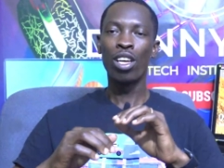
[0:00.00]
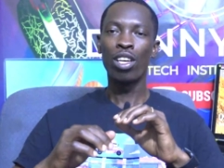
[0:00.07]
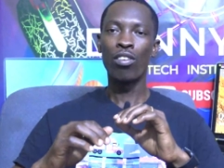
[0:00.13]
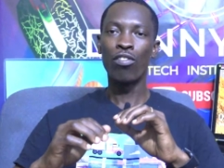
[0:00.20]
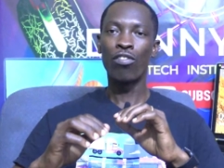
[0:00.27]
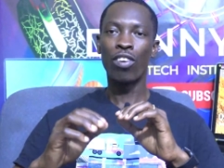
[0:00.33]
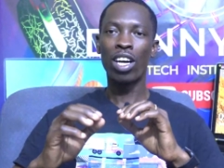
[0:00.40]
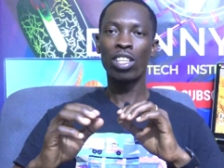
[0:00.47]

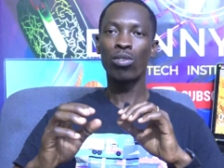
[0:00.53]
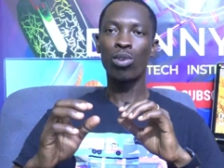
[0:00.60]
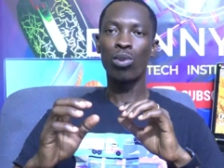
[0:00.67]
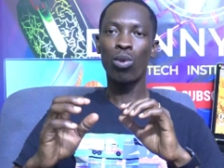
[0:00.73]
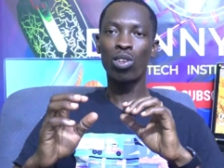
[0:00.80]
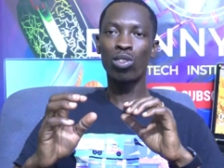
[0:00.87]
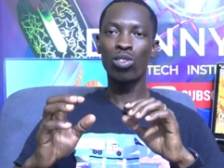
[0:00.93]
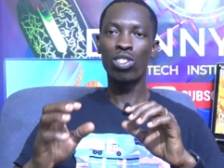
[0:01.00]
In fact, we
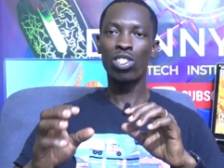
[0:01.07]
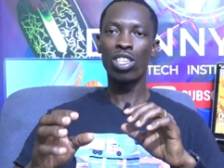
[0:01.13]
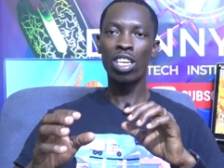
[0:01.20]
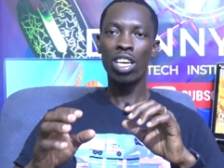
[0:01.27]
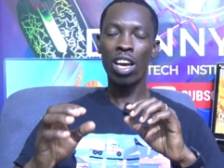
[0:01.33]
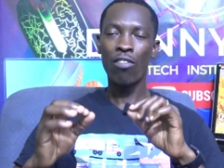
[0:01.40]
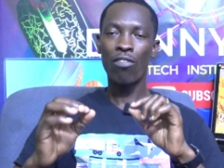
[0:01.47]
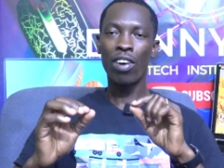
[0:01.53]
want to
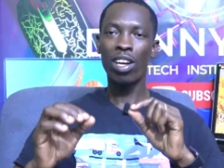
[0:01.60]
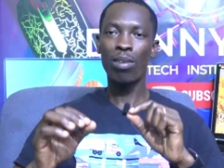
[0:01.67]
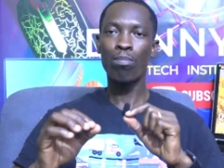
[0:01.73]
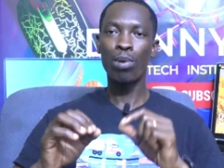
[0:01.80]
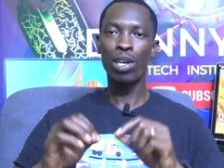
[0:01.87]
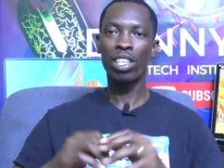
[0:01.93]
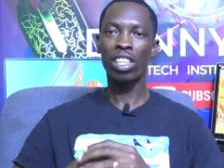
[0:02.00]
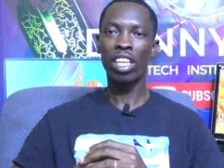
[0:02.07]
say a very
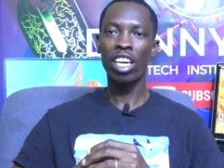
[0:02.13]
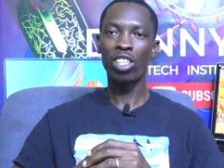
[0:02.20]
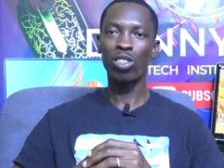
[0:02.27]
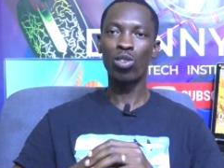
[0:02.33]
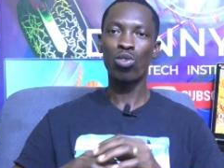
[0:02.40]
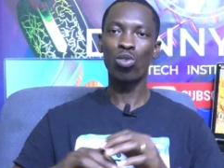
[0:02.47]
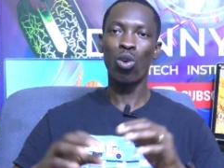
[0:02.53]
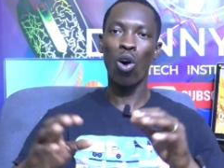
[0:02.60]
big thank
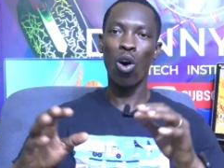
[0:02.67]
you to